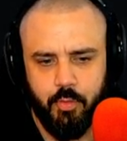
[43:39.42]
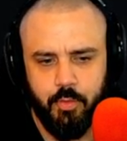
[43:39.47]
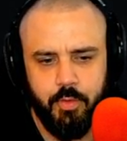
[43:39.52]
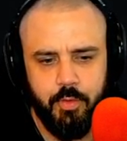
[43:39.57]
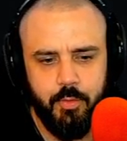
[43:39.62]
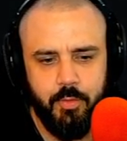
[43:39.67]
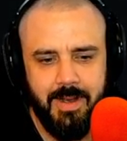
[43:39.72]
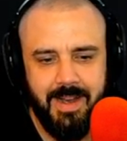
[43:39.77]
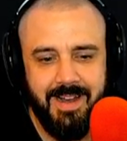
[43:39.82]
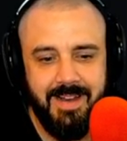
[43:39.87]

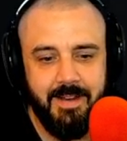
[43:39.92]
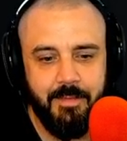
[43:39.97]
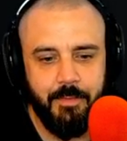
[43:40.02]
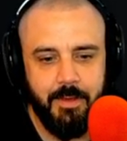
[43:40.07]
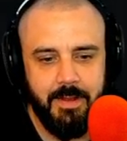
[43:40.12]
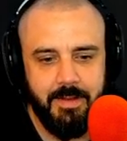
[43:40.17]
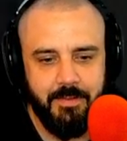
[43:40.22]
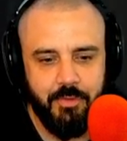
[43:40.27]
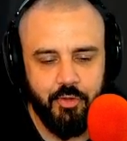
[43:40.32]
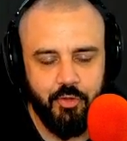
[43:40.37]
you have
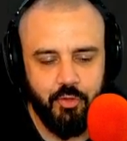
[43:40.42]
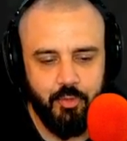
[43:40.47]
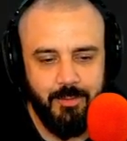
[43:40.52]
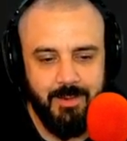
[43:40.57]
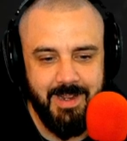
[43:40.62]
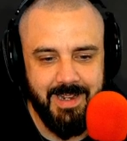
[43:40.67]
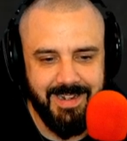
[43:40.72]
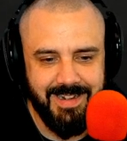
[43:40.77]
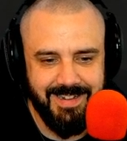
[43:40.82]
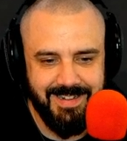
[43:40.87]
a
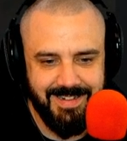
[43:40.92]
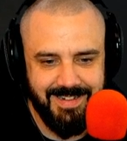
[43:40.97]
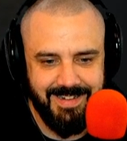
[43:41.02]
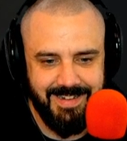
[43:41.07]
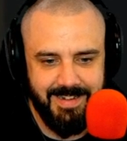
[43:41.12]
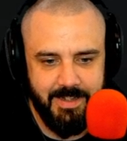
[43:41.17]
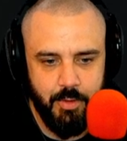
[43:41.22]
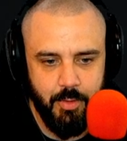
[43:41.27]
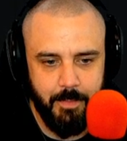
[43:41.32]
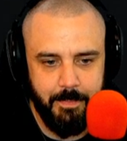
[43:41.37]
streak
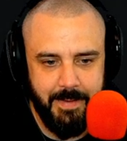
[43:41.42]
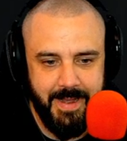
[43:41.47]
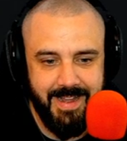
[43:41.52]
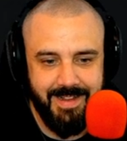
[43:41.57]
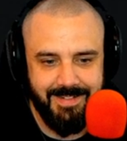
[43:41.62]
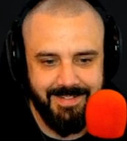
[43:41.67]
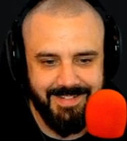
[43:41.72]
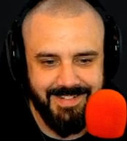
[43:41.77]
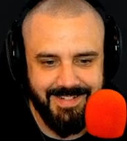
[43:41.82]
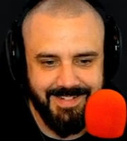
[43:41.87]
in your
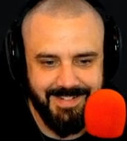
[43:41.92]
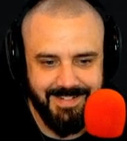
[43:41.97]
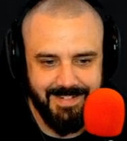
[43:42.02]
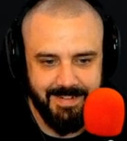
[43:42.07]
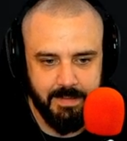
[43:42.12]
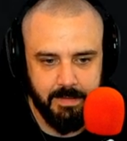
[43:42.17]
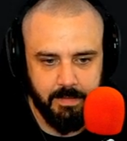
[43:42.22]
pants?